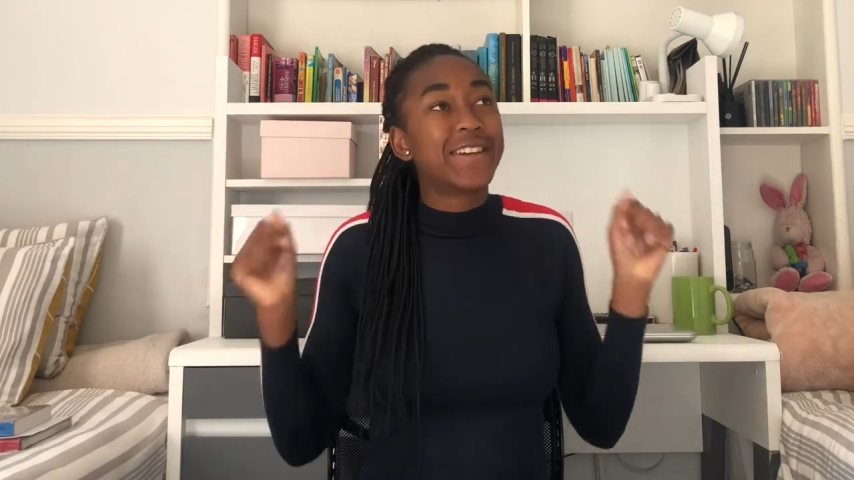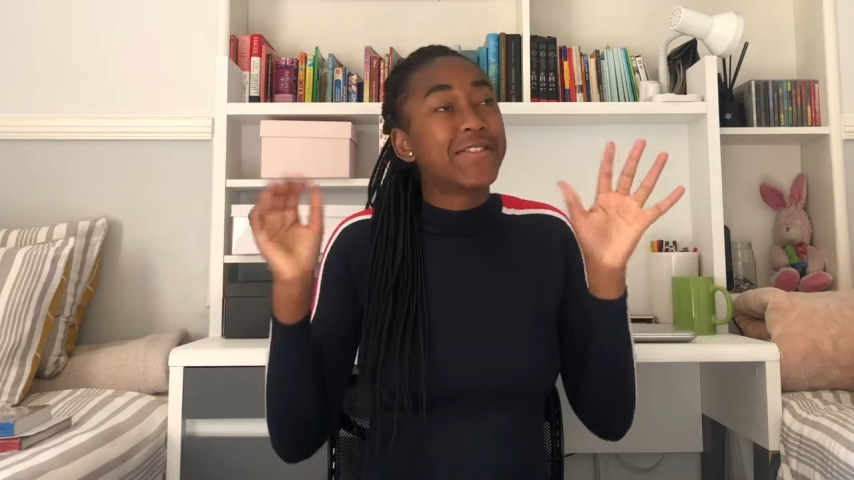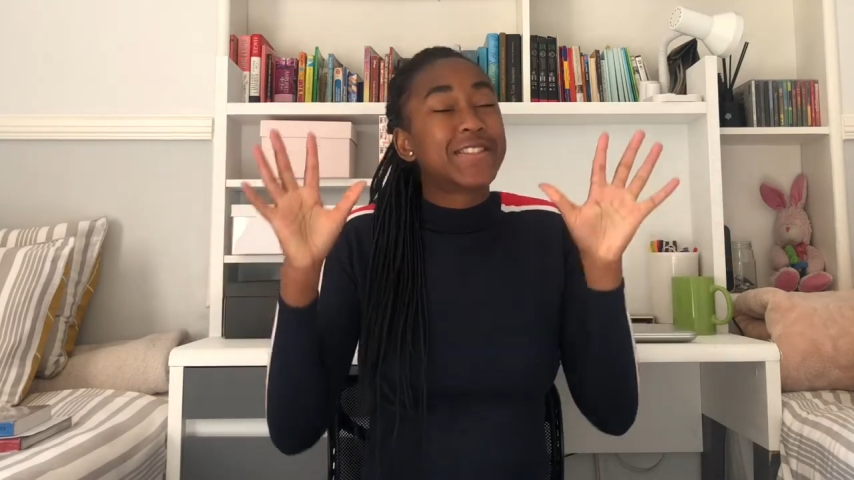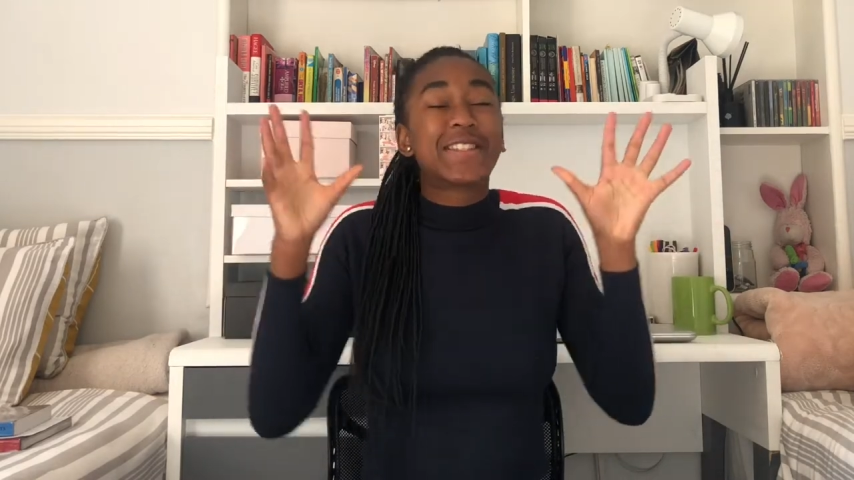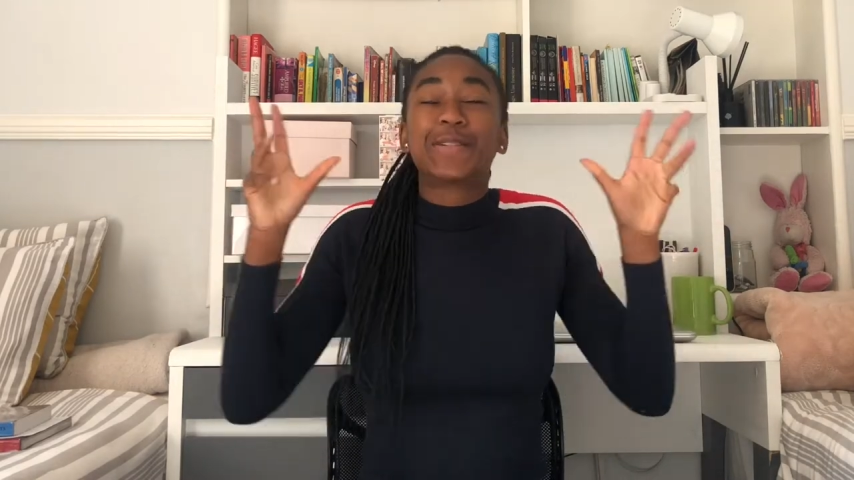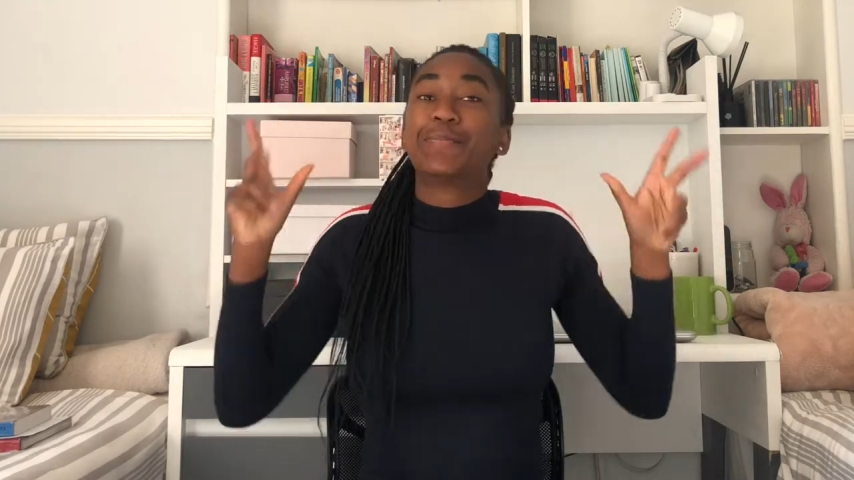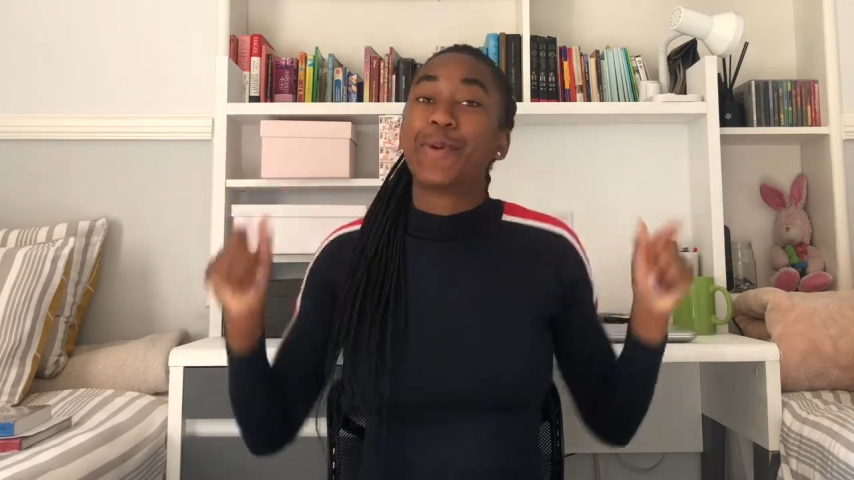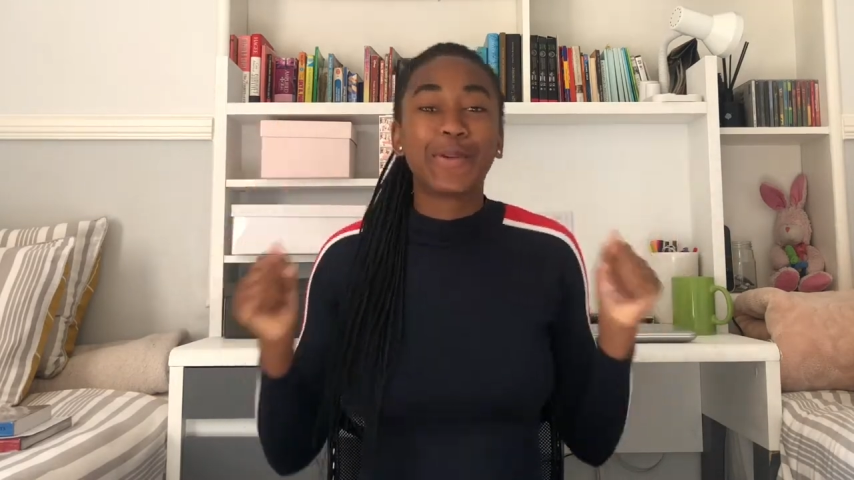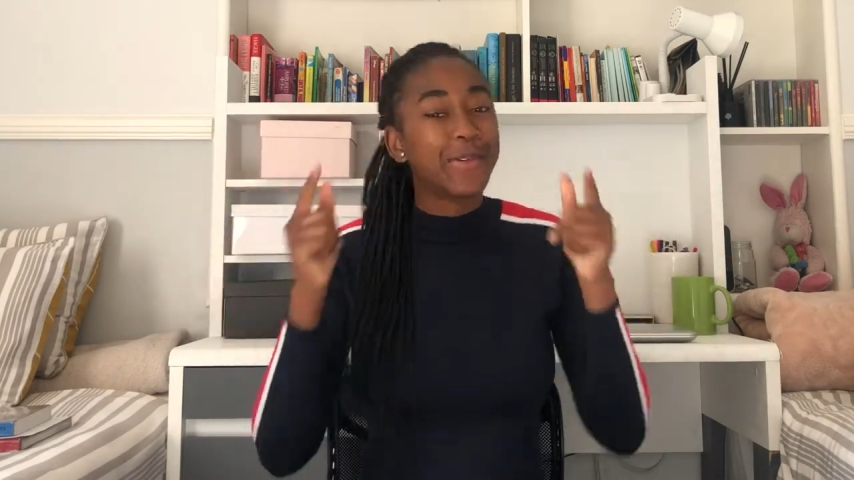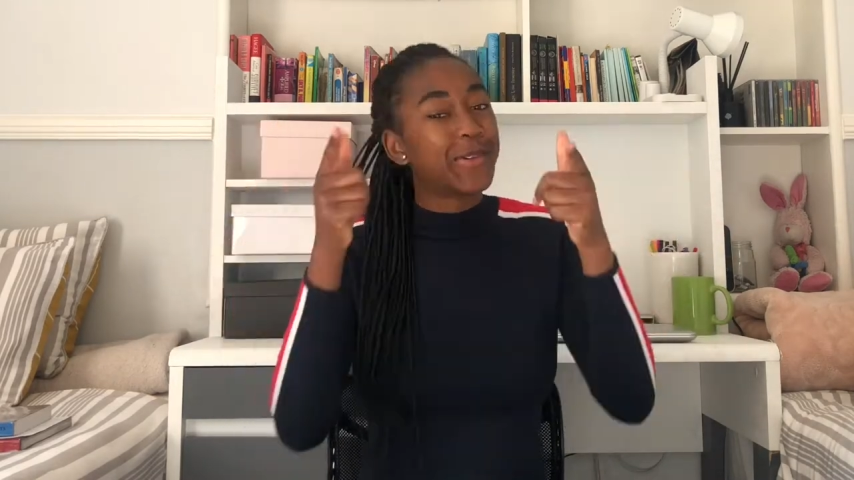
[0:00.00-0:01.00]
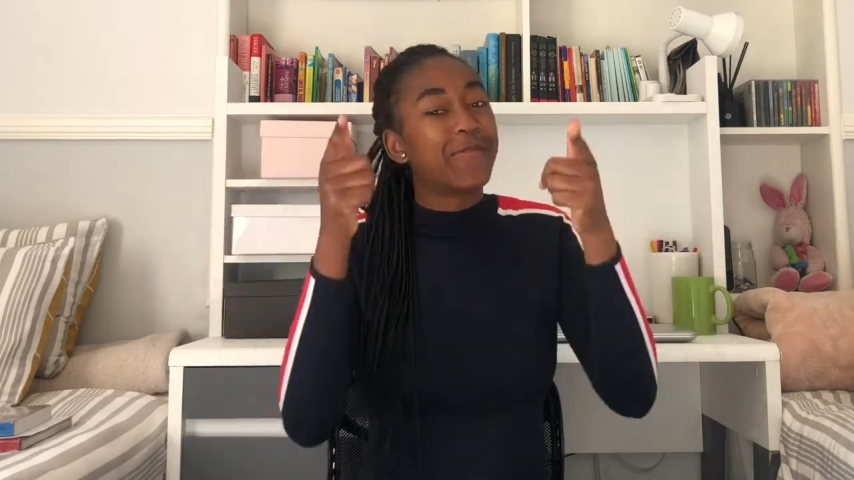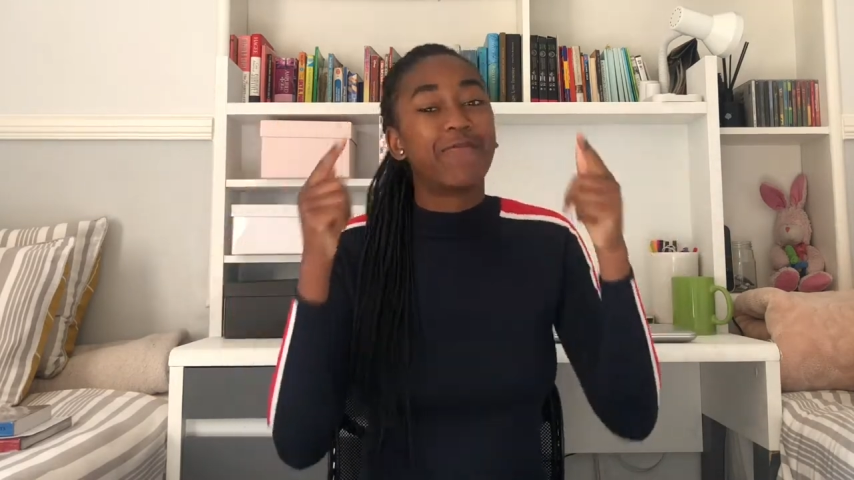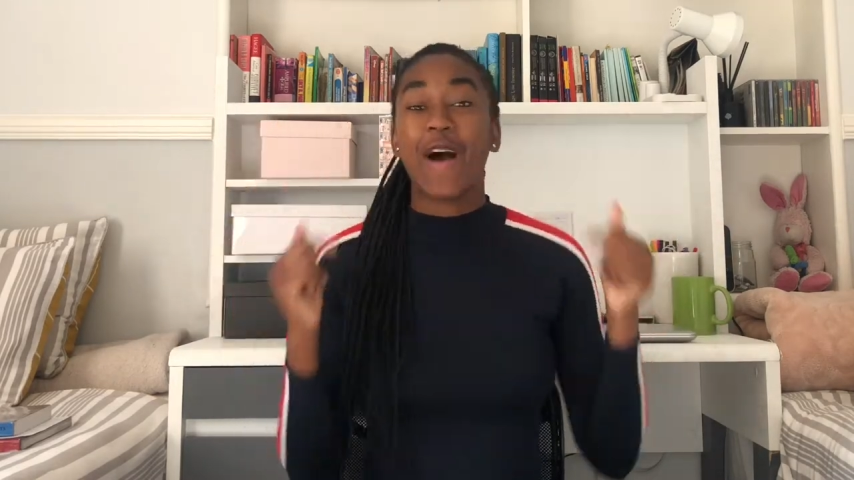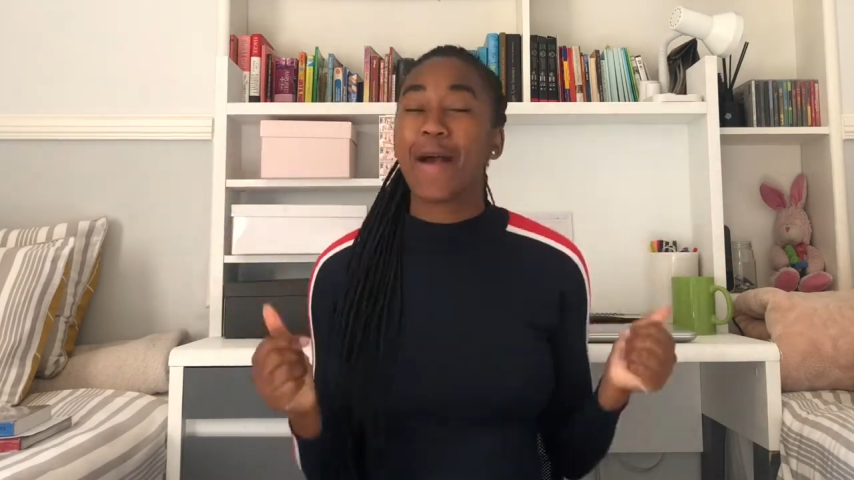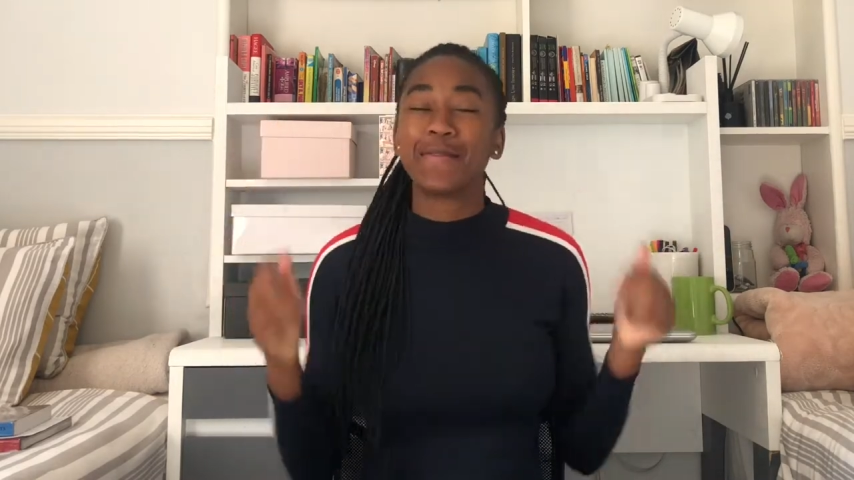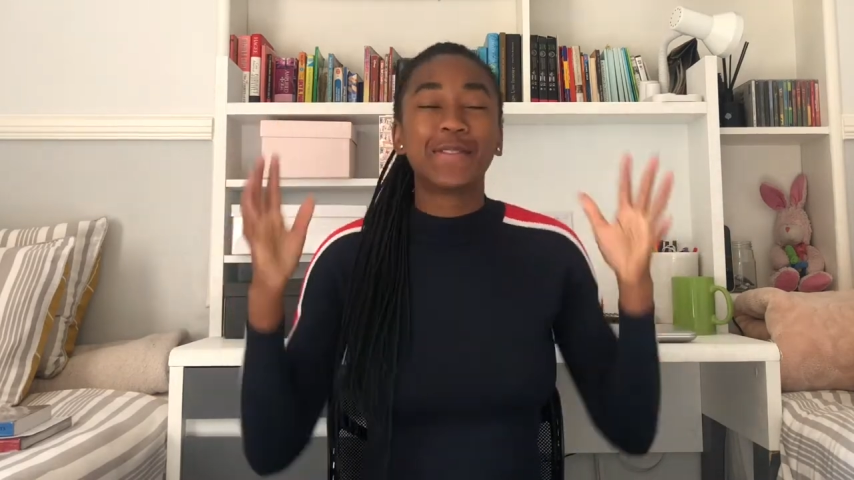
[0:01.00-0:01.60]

Every single body, you know the vibes,